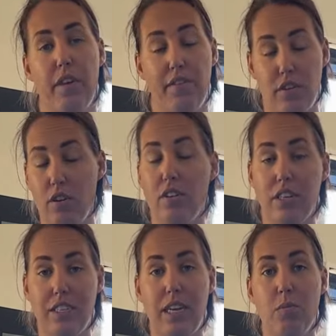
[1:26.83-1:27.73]
If you're in
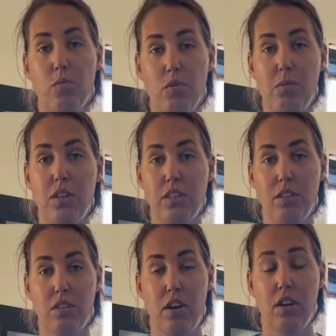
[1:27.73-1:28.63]
the same room as
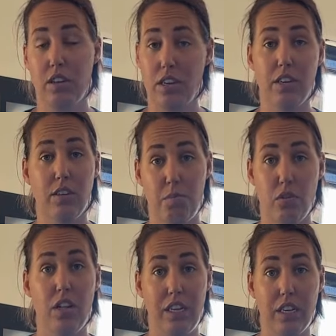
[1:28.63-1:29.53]
your dog, you need to
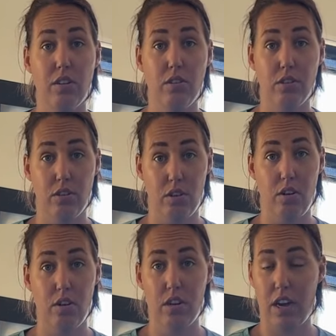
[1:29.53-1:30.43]
put a lead on your
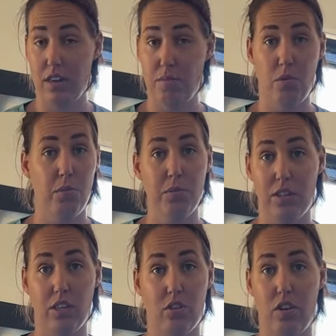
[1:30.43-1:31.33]
dog, and the moment
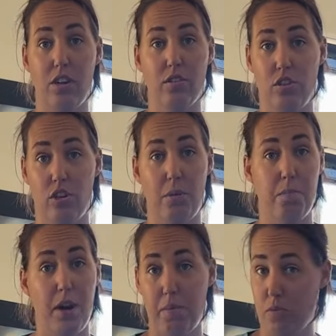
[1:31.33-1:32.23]
they try to jump
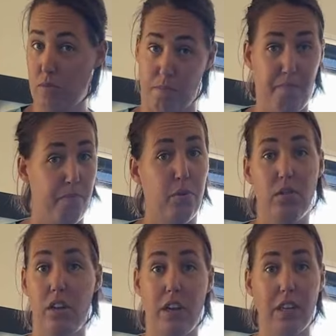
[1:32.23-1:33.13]
up, you pull
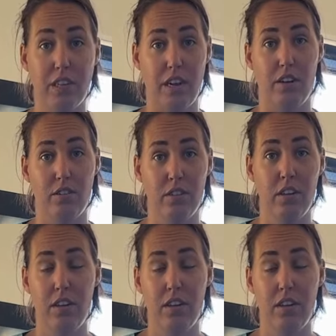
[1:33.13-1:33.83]
the lead down.